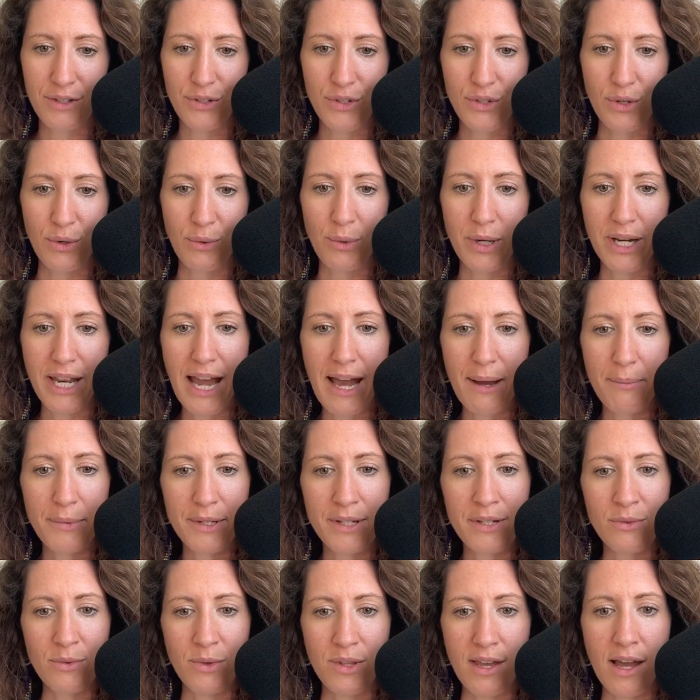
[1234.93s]
So what
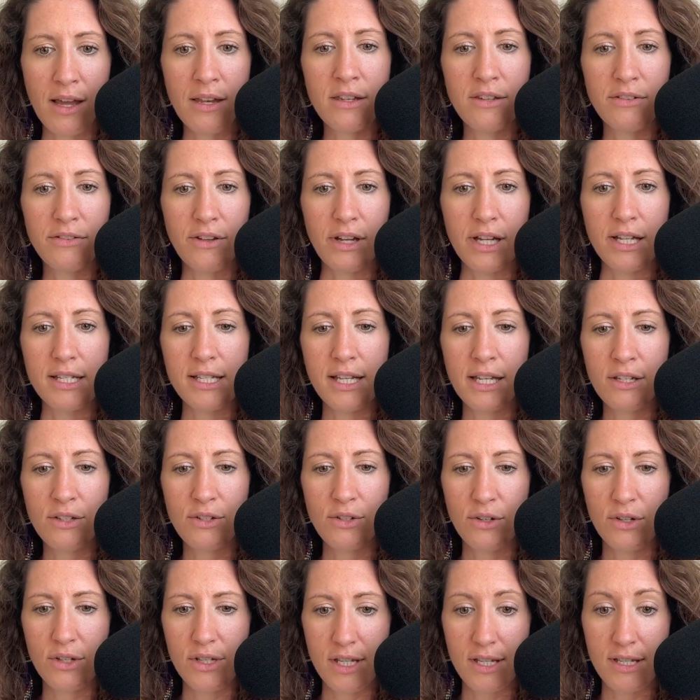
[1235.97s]
happens with undefined
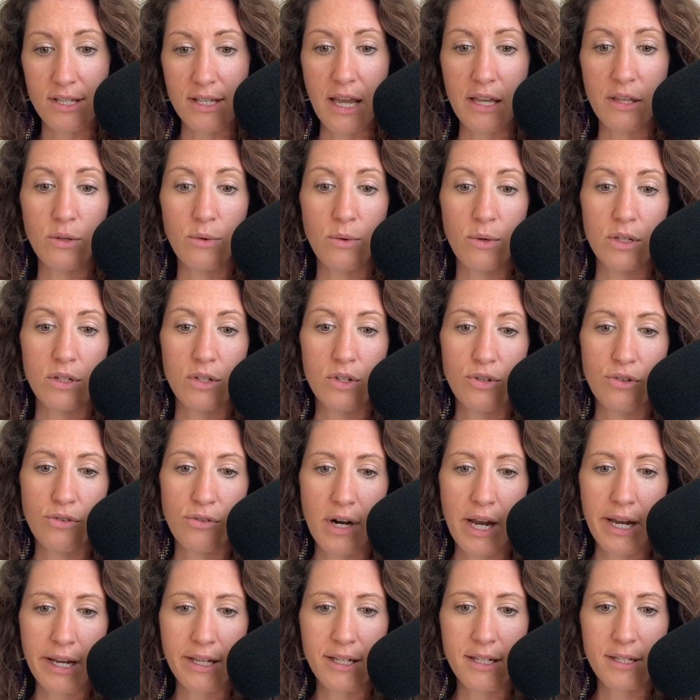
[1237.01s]
centers is that you
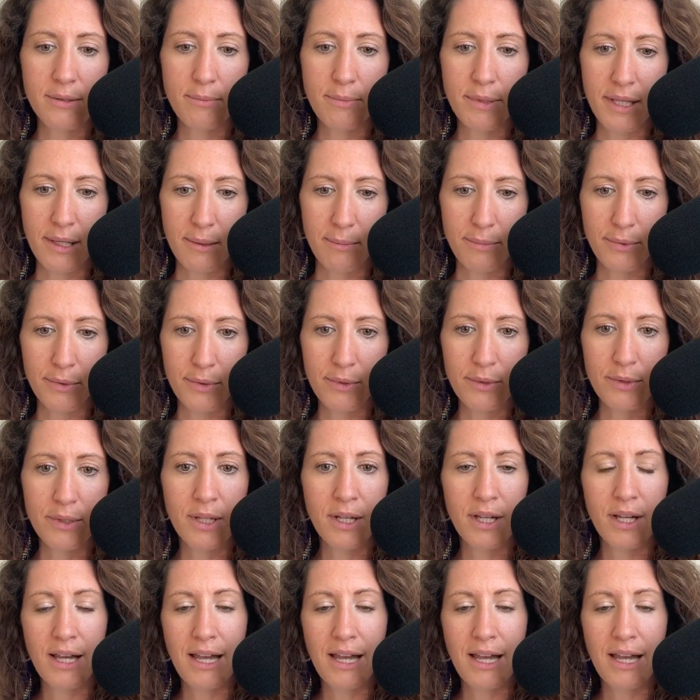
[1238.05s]
attract people